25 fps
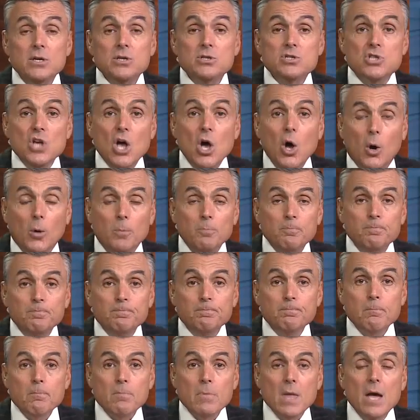So
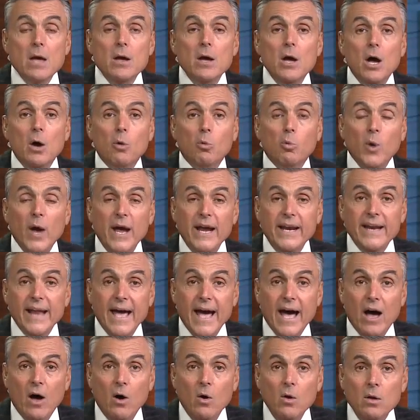right
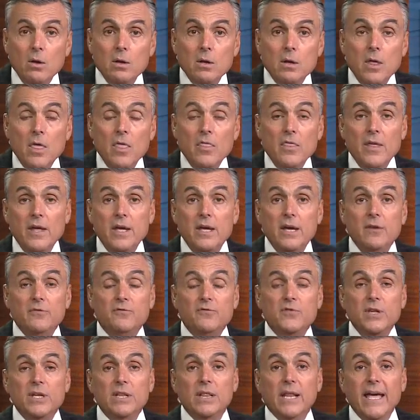now,
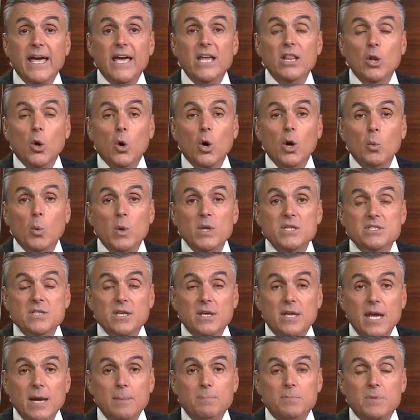if the landlord wants
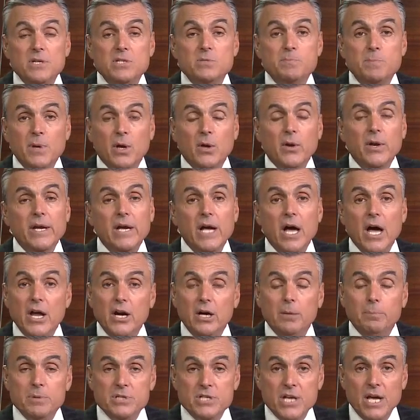to keep this building
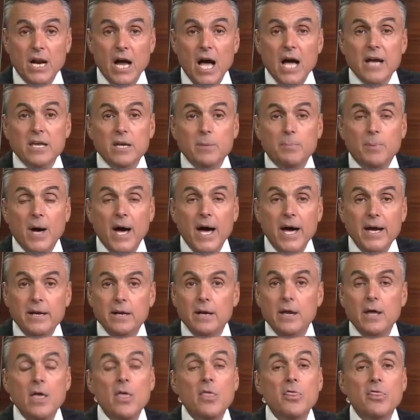100%
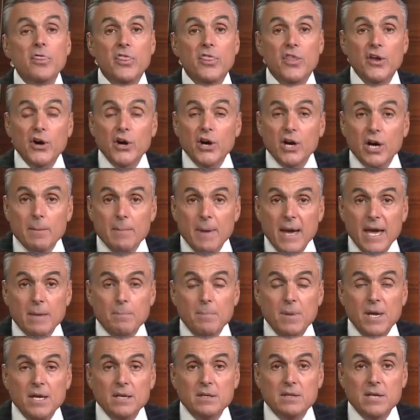occupied, they're going to
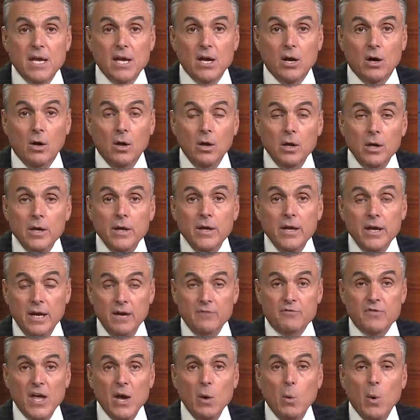make me a deal.
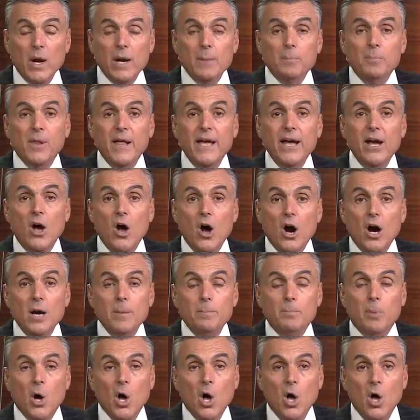If they want to play
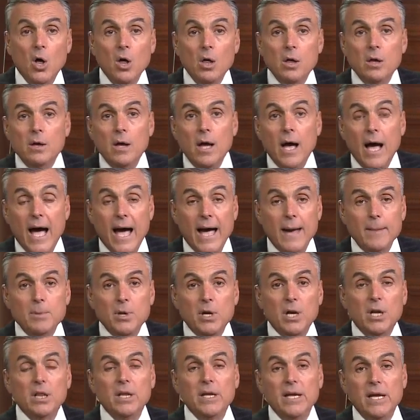hardball, I'm
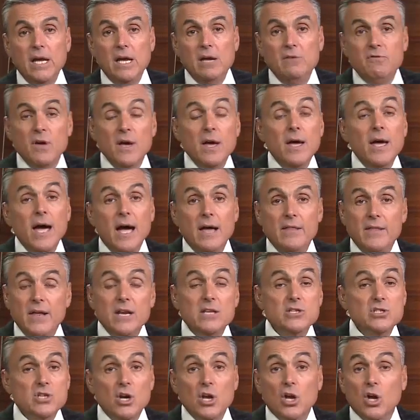going to leave, and
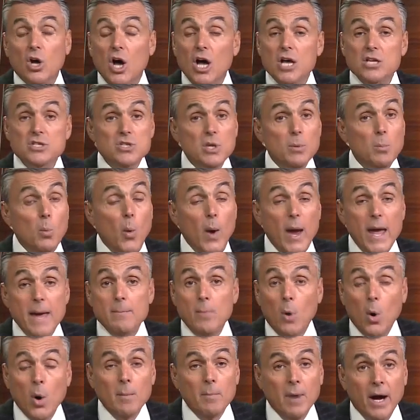then it's going to cost them
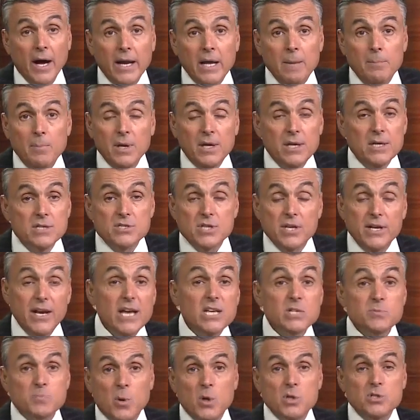way more money because the
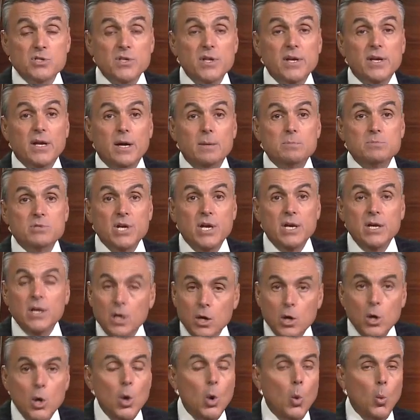next person that comes
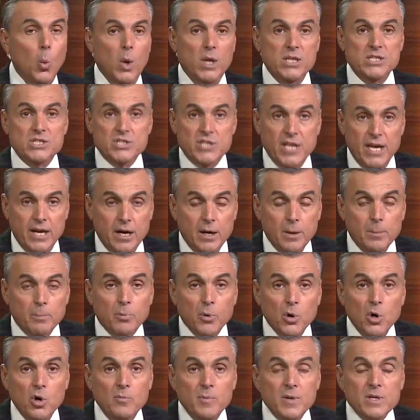in wants tenant
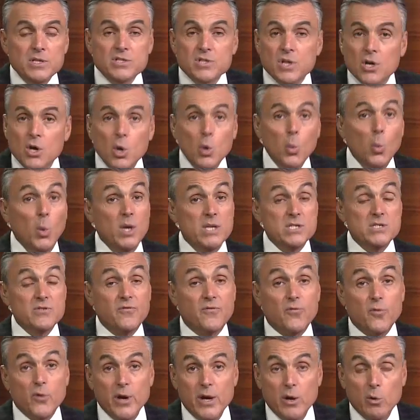improvements, wants
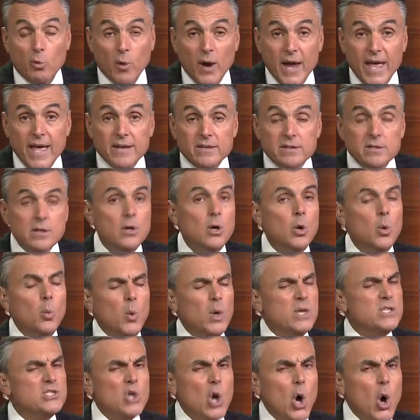free rent,
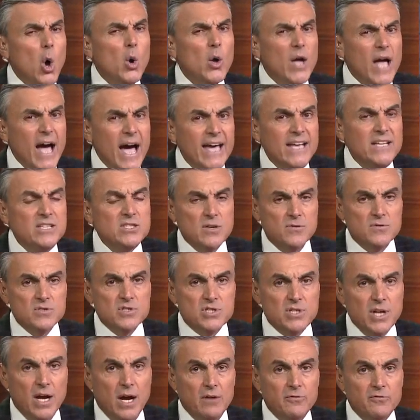wants all kinds of
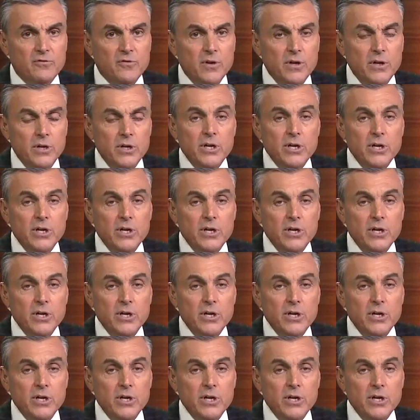stuff.